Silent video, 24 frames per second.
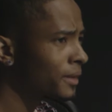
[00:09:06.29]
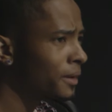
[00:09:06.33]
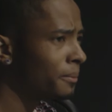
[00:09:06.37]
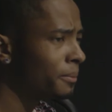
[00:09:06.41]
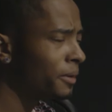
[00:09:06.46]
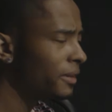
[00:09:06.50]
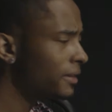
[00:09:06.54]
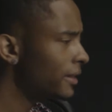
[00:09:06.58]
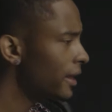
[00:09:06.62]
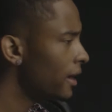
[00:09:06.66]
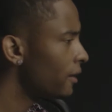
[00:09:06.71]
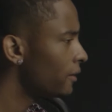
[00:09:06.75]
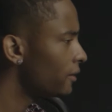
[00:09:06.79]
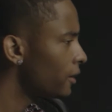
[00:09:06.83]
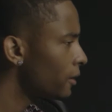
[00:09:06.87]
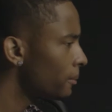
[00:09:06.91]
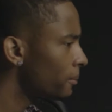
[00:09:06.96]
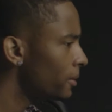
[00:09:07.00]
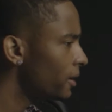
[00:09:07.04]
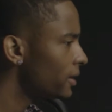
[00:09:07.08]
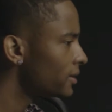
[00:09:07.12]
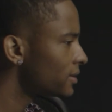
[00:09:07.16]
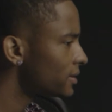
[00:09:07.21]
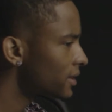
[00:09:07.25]
But their
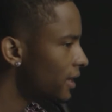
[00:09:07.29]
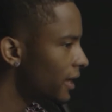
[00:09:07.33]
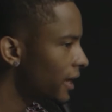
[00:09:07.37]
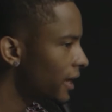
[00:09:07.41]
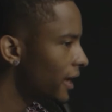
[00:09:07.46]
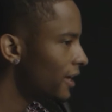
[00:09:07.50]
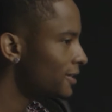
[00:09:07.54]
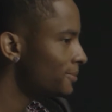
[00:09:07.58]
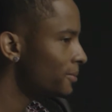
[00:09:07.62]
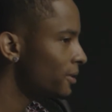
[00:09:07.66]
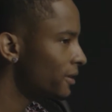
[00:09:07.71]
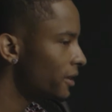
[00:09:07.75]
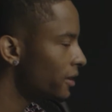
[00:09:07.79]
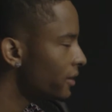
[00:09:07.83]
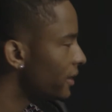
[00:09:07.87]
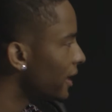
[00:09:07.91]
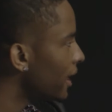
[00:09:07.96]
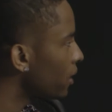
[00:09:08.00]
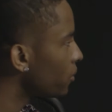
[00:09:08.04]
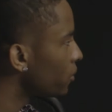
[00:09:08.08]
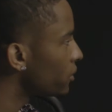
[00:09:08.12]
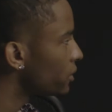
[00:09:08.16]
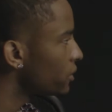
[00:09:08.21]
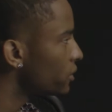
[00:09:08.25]
biggest thing has been they're
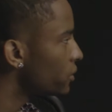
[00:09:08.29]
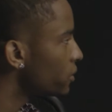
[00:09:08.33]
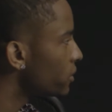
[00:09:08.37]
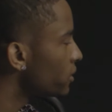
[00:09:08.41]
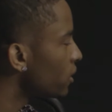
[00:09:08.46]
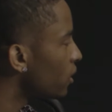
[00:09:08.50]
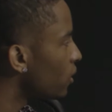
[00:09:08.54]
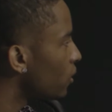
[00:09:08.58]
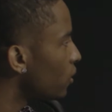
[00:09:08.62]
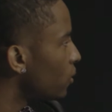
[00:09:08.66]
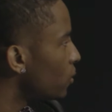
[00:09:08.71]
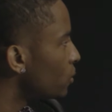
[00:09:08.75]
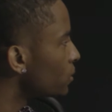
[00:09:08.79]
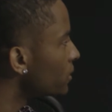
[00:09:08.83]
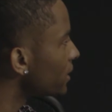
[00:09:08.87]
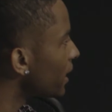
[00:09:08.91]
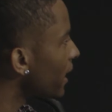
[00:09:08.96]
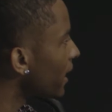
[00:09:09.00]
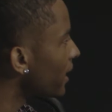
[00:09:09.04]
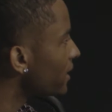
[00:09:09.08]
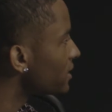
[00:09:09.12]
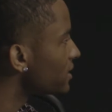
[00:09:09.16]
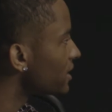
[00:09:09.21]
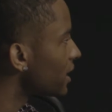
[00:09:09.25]
not really doing the whole
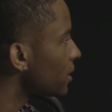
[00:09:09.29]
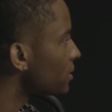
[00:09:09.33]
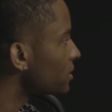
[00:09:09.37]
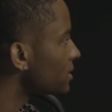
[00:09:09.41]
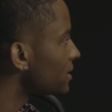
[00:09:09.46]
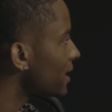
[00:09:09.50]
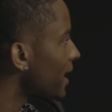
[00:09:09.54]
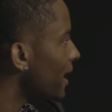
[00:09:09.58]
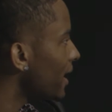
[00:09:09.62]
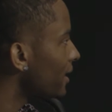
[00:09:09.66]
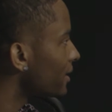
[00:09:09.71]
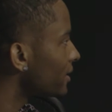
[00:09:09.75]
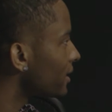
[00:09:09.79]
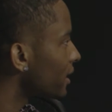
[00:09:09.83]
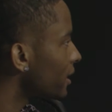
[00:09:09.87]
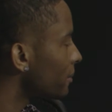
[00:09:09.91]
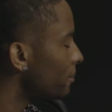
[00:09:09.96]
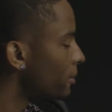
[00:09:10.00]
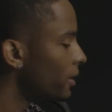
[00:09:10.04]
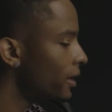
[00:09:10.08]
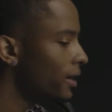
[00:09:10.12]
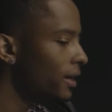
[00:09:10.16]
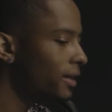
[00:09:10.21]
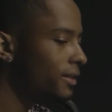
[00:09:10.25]
lines outside thing
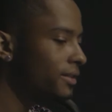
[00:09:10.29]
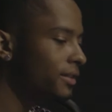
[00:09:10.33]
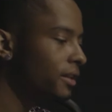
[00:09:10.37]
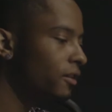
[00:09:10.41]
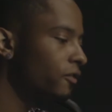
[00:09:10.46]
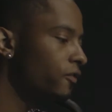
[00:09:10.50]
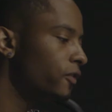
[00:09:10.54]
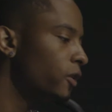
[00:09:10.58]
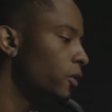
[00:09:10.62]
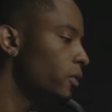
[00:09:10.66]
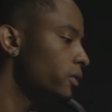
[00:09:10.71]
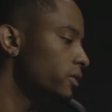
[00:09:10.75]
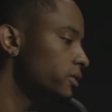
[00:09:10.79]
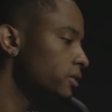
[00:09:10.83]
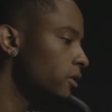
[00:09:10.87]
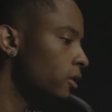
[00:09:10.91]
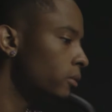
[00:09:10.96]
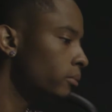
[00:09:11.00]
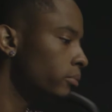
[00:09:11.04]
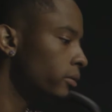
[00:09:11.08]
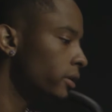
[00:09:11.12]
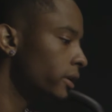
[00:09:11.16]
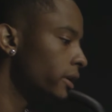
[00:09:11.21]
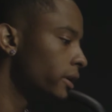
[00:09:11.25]
because they're focused
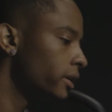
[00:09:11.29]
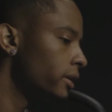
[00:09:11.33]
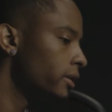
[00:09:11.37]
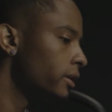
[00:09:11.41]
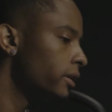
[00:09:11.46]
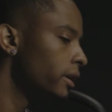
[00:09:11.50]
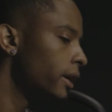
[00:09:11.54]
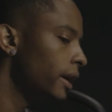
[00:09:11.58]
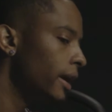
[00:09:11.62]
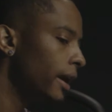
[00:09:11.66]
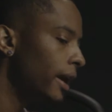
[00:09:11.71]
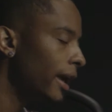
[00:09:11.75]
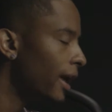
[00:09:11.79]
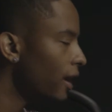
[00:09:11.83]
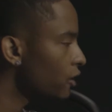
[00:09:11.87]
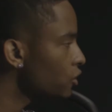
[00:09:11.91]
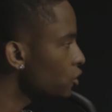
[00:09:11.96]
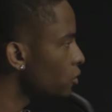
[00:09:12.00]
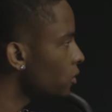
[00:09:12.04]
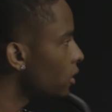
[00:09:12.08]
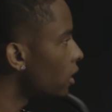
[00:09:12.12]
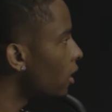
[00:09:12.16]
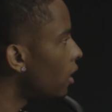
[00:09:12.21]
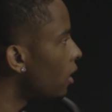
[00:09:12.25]
on bringing
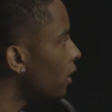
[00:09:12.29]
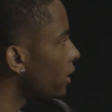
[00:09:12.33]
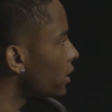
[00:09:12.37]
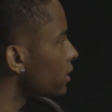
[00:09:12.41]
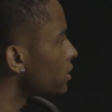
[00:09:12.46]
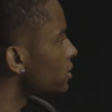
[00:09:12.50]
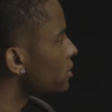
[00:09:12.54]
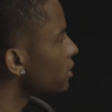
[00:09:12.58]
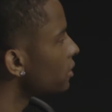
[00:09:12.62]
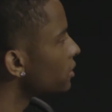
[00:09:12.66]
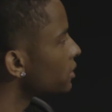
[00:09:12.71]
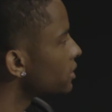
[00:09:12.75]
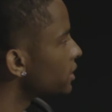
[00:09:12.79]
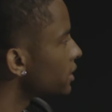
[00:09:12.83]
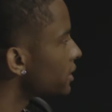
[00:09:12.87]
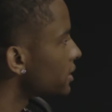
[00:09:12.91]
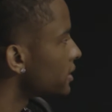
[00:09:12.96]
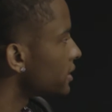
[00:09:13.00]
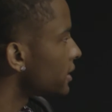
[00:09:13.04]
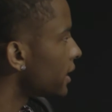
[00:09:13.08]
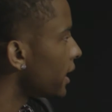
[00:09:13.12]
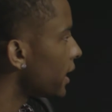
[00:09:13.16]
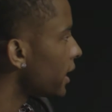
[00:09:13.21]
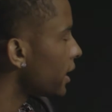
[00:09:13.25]
actual artists onto the
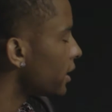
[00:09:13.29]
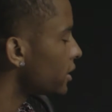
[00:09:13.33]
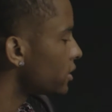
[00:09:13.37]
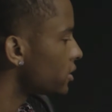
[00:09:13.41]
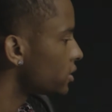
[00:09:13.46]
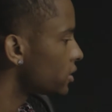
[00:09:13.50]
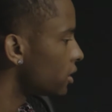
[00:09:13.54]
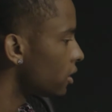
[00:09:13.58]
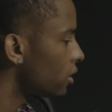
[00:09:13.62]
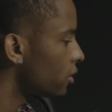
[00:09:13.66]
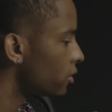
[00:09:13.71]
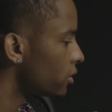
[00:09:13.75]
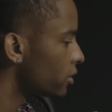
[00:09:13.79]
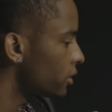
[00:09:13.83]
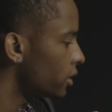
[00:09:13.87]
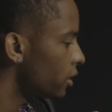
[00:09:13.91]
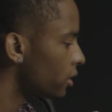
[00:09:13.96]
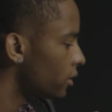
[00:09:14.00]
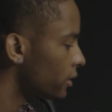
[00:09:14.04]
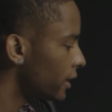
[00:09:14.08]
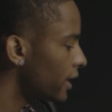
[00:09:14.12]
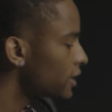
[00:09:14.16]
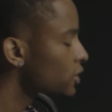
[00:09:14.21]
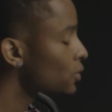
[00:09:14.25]
stage. So,
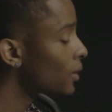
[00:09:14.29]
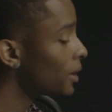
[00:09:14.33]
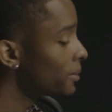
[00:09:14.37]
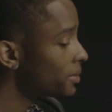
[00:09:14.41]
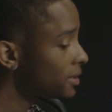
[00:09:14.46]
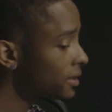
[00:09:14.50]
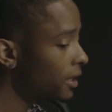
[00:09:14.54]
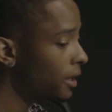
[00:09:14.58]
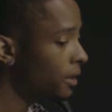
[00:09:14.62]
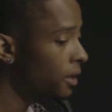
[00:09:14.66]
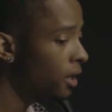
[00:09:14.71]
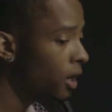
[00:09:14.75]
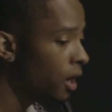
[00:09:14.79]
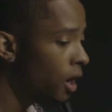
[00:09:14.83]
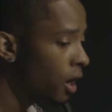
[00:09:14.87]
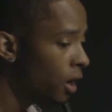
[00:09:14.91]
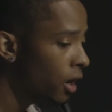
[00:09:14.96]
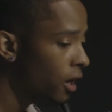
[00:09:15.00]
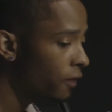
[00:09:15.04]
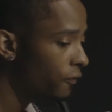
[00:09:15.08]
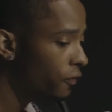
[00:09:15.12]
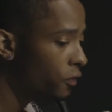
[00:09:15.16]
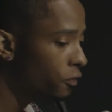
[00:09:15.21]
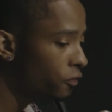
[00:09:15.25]
that's why I'm saying
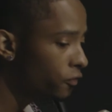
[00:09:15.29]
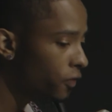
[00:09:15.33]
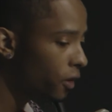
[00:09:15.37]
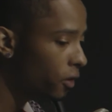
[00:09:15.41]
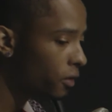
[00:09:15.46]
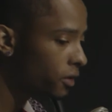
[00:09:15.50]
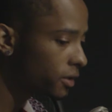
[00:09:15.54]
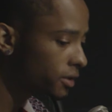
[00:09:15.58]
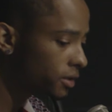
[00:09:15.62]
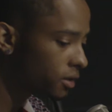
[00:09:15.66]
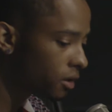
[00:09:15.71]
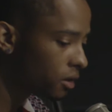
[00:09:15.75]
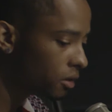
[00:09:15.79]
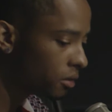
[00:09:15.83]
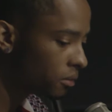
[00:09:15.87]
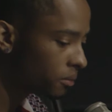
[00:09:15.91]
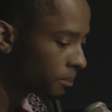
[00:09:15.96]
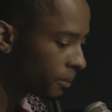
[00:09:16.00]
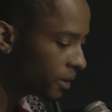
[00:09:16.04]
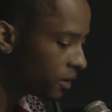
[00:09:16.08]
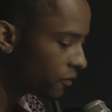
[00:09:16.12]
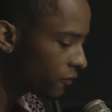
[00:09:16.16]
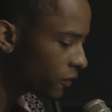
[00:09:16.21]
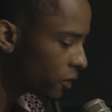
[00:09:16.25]
if you focus on
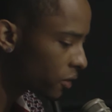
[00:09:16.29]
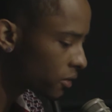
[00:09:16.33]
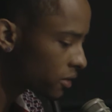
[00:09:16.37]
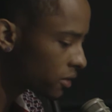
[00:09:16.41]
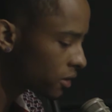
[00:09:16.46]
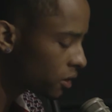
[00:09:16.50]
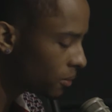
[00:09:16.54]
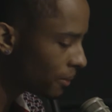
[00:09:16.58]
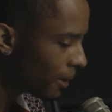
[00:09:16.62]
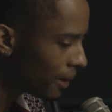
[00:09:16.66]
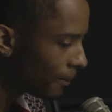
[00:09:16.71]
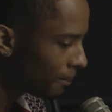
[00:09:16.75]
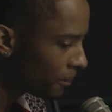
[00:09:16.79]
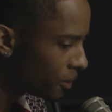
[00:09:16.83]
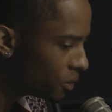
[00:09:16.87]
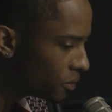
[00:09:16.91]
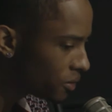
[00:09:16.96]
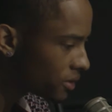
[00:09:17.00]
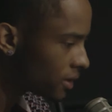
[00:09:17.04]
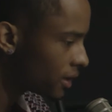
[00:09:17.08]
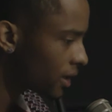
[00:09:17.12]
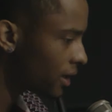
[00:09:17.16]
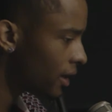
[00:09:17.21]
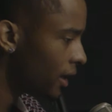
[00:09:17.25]
me focusing on my
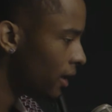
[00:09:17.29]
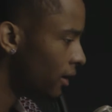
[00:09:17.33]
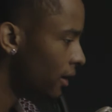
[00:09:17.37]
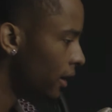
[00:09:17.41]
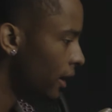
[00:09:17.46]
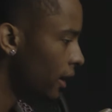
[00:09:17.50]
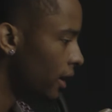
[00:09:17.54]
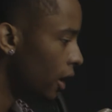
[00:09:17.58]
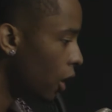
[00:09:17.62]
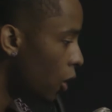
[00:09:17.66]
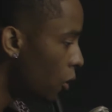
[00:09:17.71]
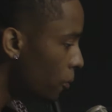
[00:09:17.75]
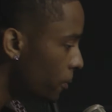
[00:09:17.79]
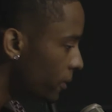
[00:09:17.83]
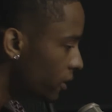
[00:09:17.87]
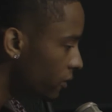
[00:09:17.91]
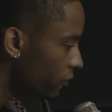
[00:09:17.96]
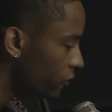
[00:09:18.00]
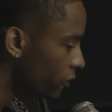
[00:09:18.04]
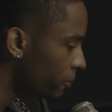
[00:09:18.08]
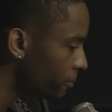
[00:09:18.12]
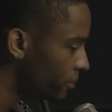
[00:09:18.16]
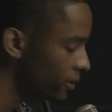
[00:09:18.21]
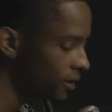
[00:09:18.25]
music and opening
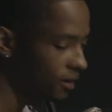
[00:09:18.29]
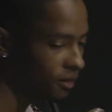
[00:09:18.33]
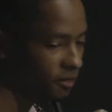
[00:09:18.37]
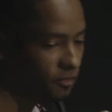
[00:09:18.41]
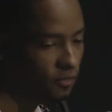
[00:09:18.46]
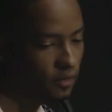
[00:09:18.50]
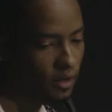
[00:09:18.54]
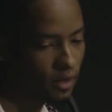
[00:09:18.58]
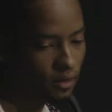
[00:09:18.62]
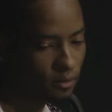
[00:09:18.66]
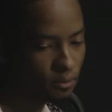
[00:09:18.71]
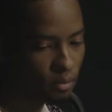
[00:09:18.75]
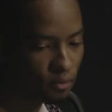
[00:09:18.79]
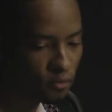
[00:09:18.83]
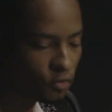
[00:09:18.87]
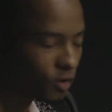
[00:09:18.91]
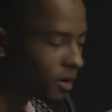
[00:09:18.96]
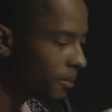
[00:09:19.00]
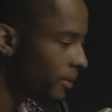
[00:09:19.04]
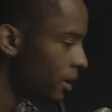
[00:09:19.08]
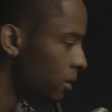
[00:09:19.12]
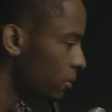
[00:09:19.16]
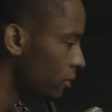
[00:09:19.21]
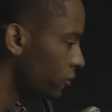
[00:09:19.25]
for Puff and
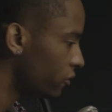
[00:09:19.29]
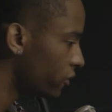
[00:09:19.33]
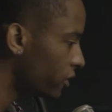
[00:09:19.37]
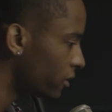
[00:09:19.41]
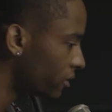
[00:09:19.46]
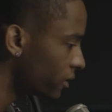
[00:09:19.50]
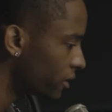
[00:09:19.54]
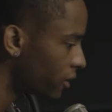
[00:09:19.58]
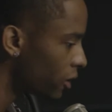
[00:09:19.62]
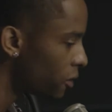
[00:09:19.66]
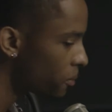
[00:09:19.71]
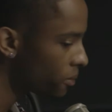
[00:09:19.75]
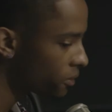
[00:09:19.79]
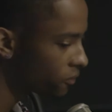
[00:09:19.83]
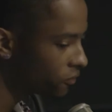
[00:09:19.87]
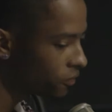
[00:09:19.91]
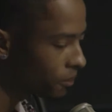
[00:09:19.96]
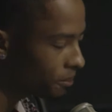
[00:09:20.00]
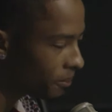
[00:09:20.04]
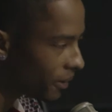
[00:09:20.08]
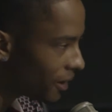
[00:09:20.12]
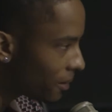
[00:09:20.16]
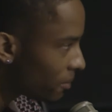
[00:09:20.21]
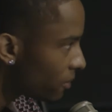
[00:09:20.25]
performing at Revolt and opening for
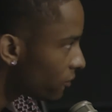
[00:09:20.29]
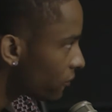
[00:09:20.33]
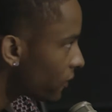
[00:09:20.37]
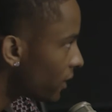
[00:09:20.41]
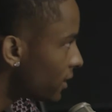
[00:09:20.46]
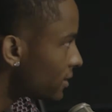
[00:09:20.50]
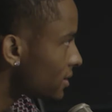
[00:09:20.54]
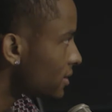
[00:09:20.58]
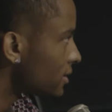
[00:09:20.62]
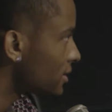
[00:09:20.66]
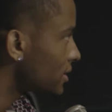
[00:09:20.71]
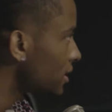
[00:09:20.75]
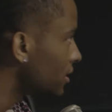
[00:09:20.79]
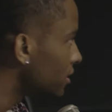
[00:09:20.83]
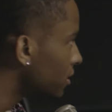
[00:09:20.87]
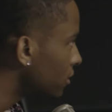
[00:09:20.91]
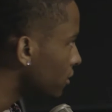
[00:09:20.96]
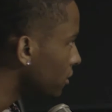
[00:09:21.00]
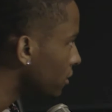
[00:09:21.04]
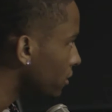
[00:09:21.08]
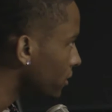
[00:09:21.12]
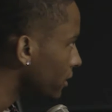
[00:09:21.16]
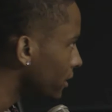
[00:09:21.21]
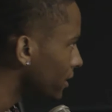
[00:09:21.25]
Babyface and
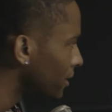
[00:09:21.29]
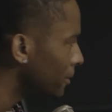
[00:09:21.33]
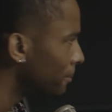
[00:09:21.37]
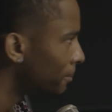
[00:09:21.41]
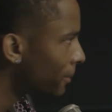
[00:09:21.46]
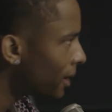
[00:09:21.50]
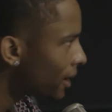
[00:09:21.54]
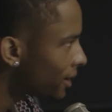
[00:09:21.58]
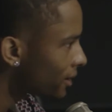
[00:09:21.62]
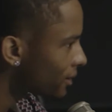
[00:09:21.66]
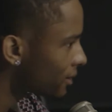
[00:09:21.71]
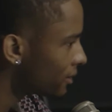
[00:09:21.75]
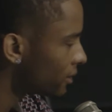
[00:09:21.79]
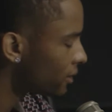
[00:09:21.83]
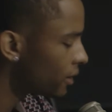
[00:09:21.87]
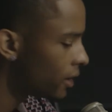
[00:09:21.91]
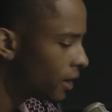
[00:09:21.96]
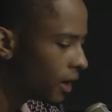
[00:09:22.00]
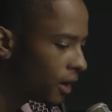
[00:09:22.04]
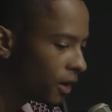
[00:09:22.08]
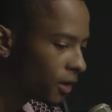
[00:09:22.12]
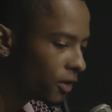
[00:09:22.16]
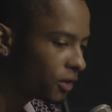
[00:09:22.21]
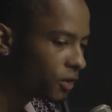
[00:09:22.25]
CeeLo Green and Monica,
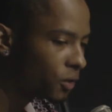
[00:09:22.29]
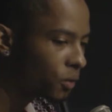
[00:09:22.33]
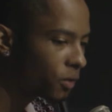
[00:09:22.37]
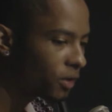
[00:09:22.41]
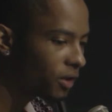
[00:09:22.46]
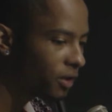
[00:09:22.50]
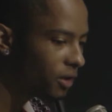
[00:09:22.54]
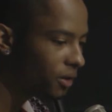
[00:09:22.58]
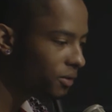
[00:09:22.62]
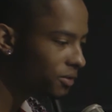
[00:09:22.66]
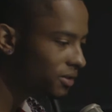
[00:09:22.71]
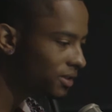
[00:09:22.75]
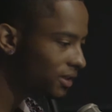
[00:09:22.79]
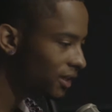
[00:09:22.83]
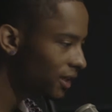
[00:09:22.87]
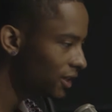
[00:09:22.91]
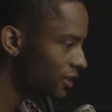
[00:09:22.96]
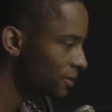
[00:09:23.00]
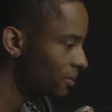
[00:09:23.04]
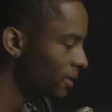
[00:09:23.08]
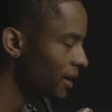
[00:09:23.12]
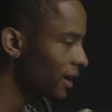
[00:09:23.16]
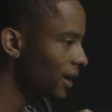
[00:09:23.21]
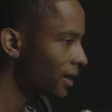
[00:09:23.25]
doing those
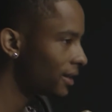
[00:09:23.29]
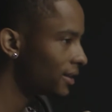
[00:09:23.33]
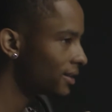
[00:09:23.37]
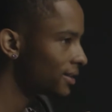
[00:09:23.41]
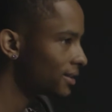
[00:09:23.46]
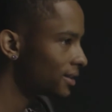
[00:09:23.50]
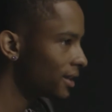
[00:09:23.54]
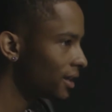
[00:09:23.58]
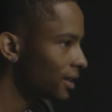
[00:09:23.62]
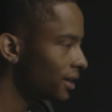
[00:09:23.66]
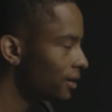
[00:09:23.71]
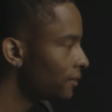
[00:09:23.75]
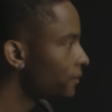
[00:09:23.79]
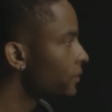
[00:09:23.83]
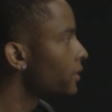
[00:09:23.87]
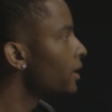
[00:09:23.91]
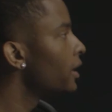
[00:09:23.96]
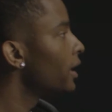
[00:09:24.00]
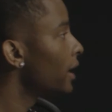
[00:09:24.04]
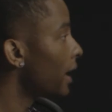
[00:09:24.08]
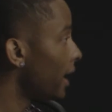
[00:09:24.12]
things behind the scene. Alone.